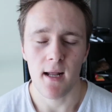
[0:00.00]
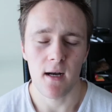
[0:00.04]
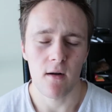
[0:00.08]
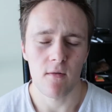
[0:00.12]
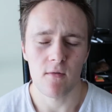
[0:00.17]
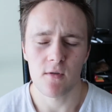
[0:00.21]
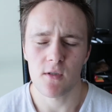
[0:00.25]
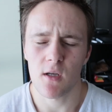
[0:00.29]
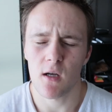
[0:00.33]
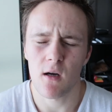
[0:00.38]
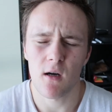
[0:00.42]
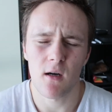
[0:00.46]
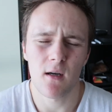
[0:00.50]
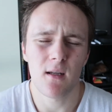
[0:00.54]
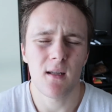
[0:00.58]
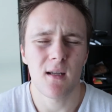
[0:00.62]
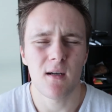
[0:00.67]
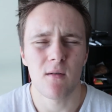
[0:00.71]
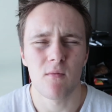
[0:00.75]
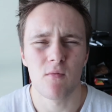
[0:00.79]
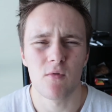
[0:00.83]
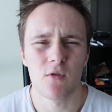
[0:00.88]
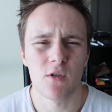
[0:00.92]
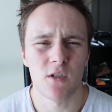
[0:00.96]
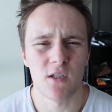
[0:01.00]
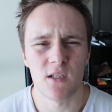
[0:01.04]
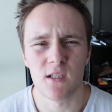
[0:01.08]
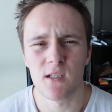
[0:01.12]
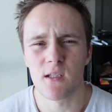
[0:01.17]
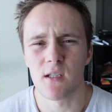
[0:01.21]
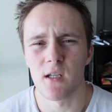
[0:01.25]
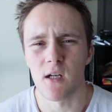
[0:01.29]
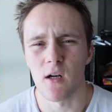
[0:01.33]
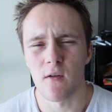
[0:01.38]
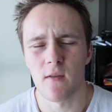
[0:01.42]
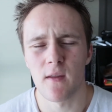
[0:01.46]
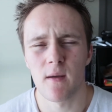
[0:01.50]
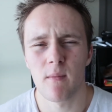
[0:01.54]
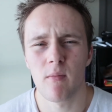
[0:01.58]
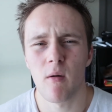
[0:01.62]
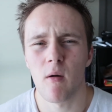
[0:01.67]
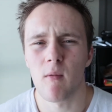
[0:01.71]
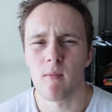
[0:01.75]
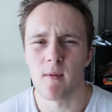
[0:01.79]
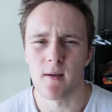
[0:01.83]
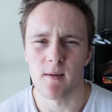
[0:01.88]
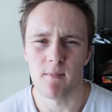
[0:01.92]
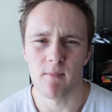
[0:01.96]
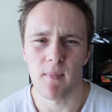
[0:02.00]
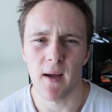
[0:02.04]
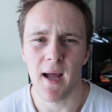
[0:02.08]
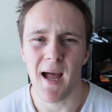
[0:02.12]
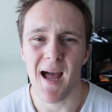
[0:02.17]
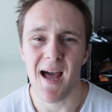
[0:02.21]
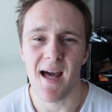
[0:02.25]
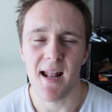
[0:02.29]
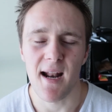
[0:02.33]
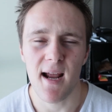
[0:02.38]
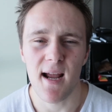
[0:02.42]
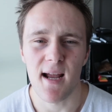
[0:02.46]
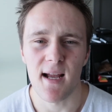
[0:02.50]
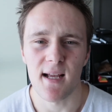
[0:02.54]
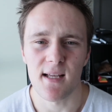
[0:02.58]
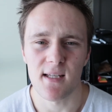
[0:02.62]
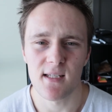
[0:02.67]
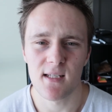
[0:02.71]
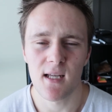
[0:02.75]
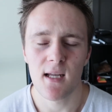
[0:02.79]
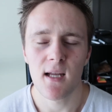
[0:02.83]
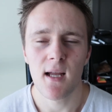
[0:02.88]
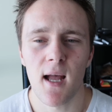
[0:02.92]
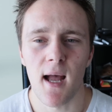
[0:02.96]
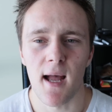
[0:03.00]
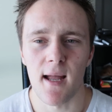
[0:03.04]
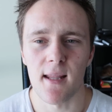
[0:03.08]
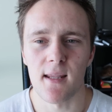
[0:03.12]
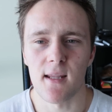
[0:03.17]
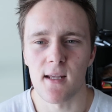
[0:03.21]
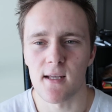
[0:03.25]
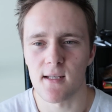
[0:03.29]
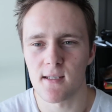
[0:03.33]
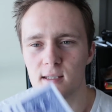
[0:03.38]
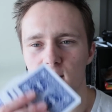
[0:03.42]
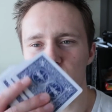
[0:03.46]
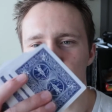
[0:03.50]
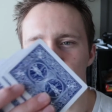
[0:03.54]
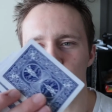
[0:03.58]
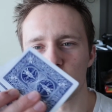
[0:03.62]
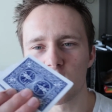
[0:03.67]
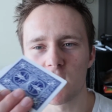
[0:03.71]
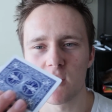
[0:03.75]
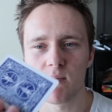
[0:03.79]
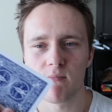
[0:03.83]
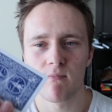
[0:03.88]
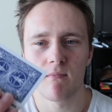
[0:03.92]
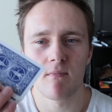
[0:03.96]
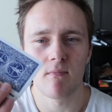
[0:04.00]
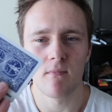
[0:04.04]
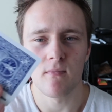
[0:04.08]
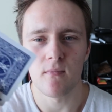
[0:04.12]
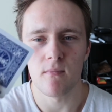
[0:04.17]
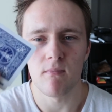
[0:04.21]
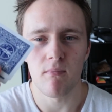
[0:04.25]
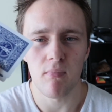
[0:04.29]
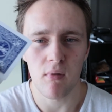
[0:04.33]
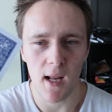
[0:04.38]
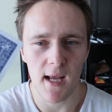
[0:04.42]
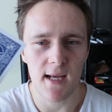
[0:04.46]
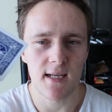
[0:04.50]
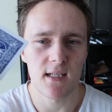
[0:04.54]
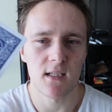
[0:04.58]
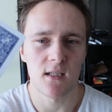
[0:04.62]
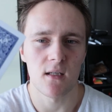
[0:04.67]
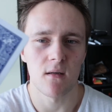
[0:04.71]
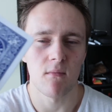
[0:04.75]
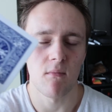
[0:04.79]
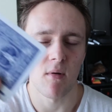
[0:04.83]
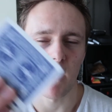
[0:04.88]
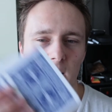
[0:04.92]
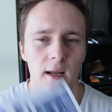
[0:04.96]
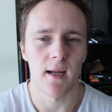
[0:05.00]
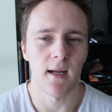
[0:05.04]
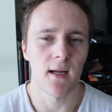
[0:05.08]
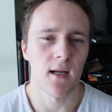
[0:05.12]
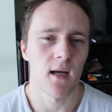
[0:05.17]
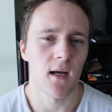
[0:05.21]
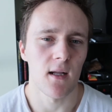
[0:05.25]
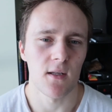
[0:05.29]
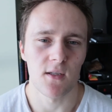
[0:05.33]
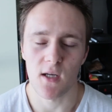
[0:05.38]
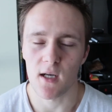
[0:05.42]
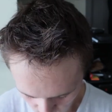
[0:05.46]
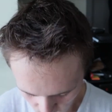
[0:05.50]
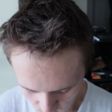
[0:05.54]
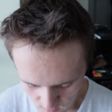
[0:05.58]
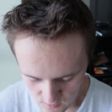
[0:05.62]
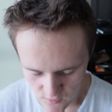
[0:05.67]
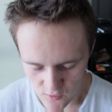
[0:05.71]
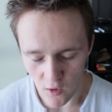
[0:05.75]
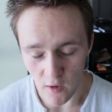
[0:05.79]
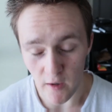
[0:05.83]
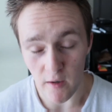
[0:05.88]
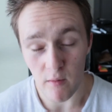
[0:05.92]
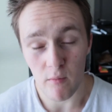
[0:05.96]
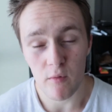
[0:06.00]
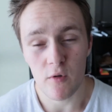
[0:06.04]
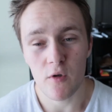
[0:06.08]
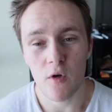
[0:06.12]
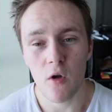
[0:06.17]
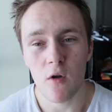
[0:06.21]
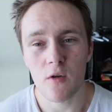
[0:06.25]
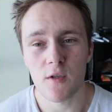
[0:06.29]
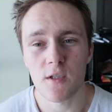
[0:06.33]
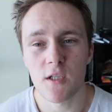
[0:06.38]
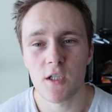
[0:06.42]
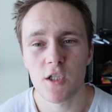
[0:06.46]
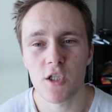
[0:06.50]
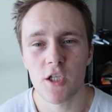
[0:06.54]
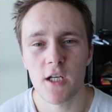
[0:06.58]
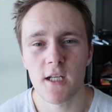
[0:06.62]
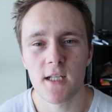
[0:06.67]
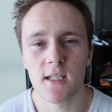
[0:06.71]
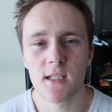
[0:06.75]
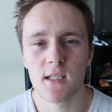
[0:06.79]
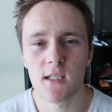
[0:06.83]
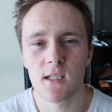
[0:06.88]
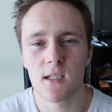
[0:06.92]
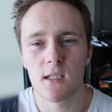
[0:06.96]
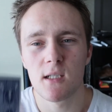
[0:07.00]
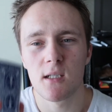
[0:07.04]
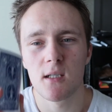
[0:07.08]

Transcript: I was like, oh yeah, we'll just, you know, they're probably bad as, and yes, they're just plastic playing cards. So I would not suggest